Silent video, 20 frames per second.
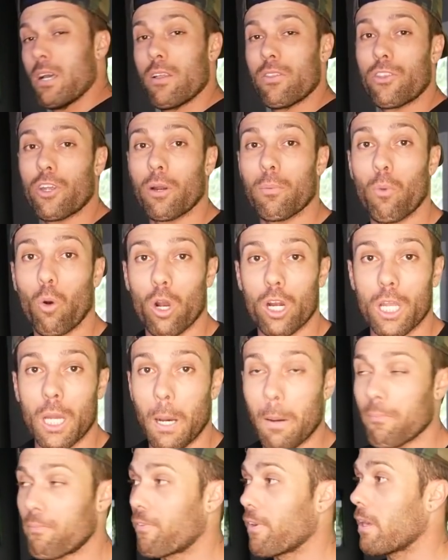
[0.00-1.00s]
They're more
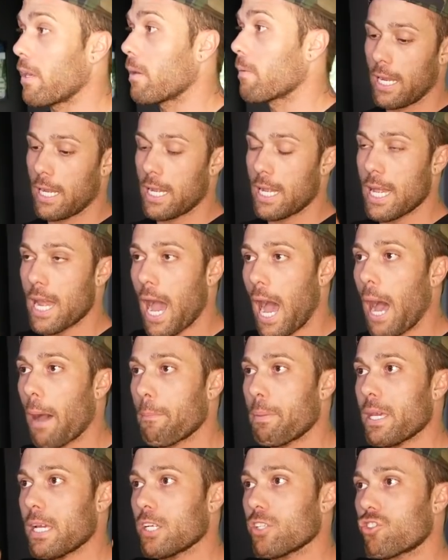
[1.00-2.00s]
comfy,
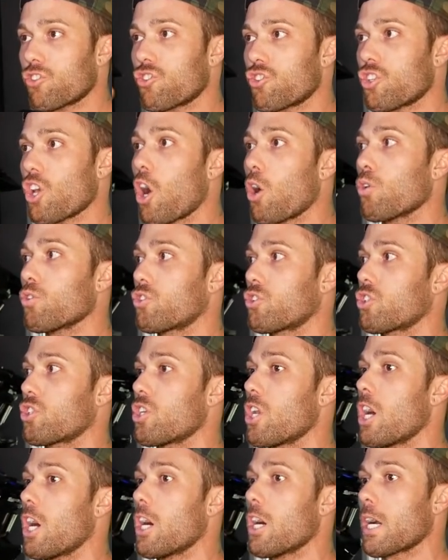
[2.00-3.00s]
not being so
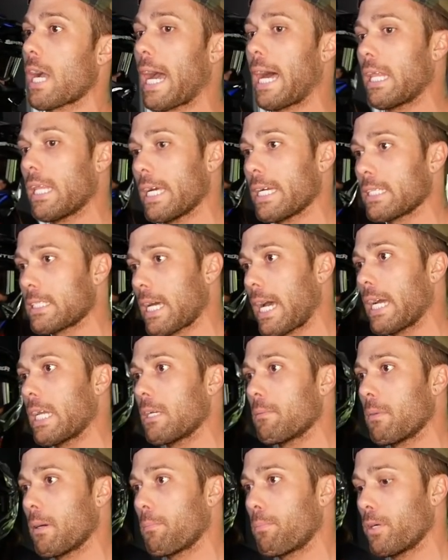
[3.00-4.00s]
snug. I like tighten
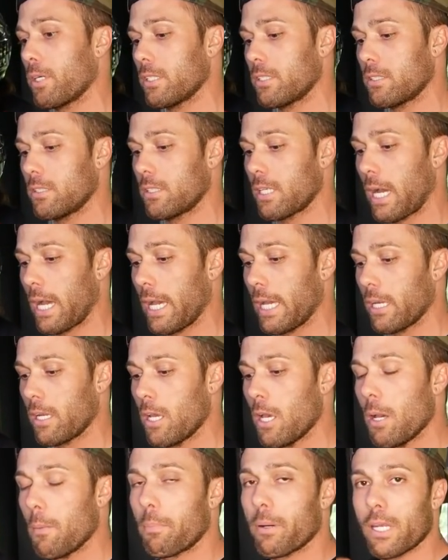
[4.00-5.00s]
them up pretty tight,
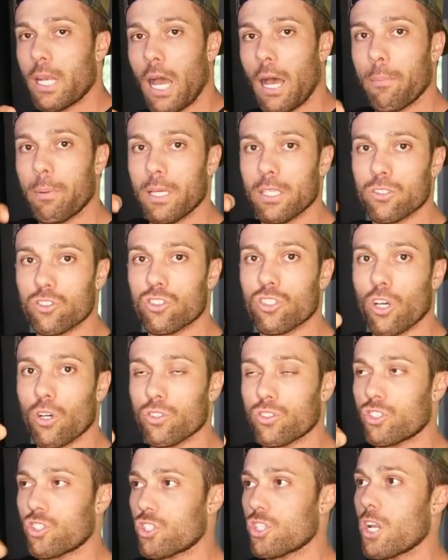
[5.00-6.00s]
but not being so
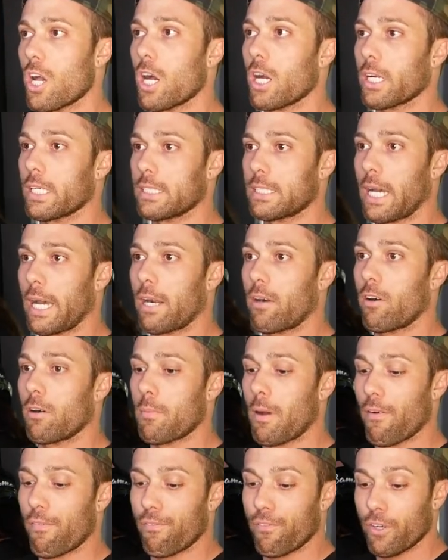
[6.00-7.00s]
snug and tight around
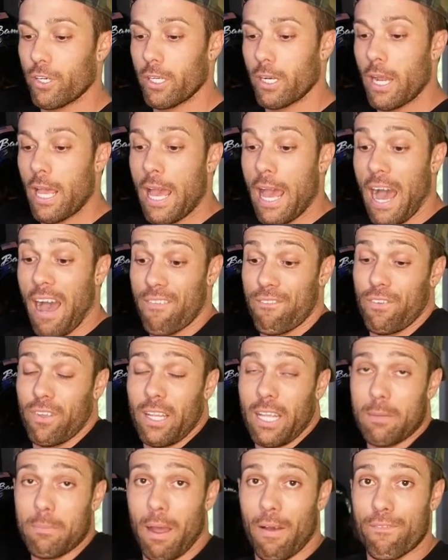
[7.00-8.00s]
my foot. I
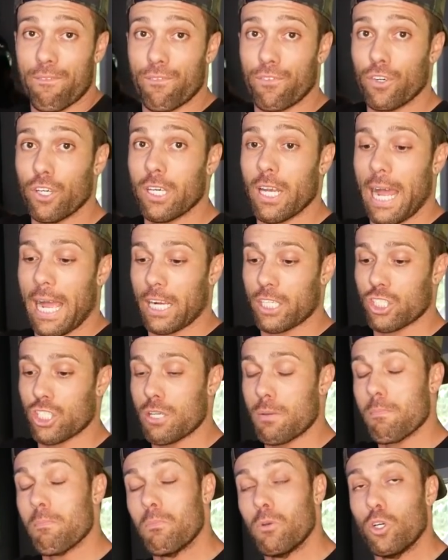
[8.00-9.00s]
feel like my foot
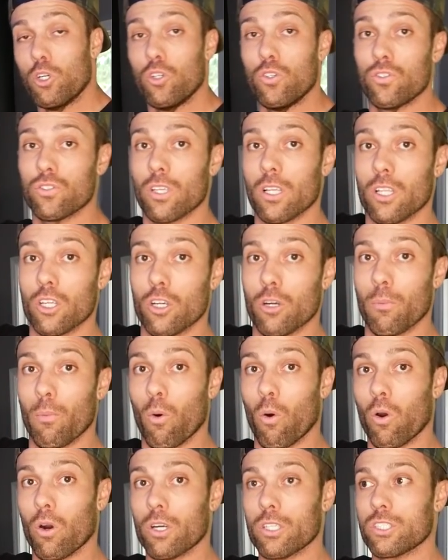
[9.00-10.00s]
actually moves a little
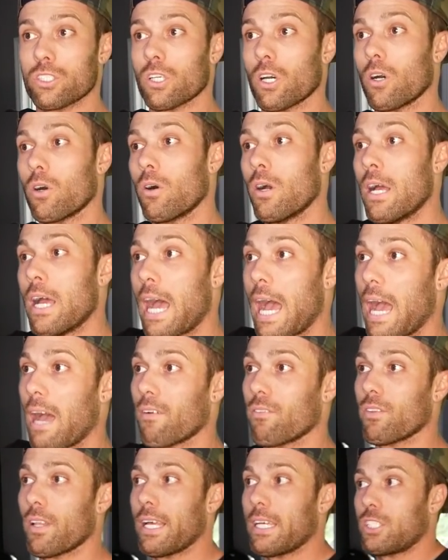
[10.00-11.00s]
more, so I
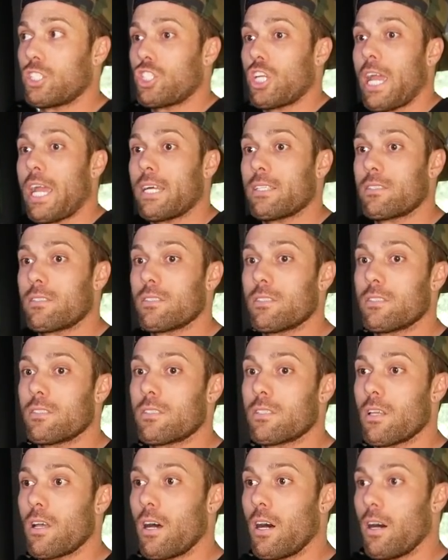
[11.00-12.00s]
have less
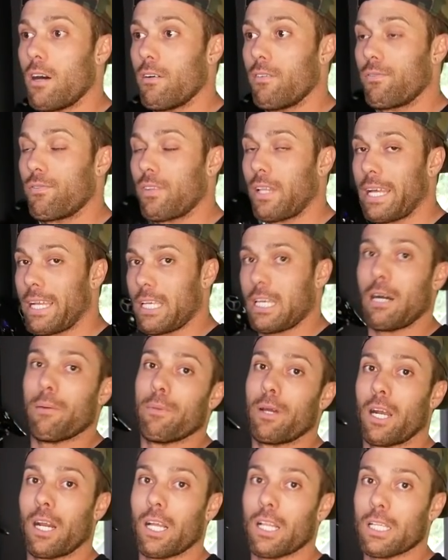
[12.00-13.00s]
chances of like
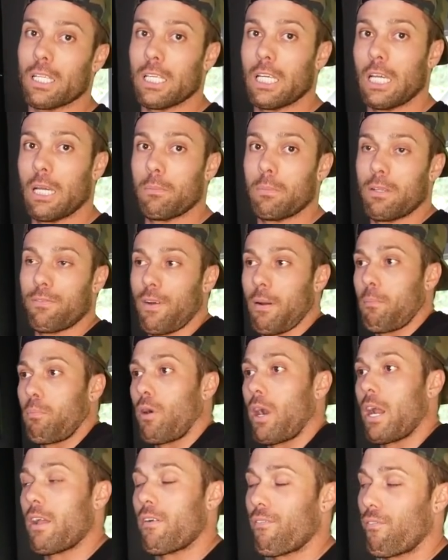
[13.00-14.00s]
coming unclipped if I
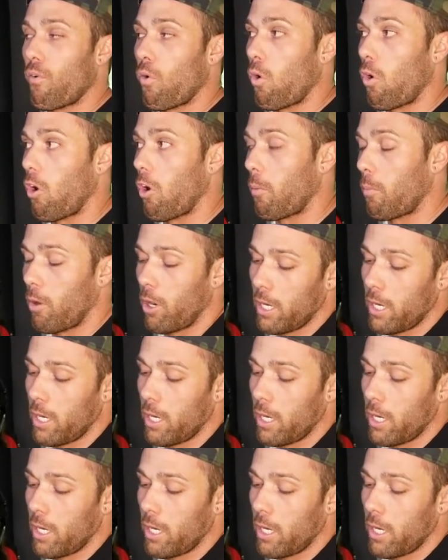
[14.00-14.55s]
break form or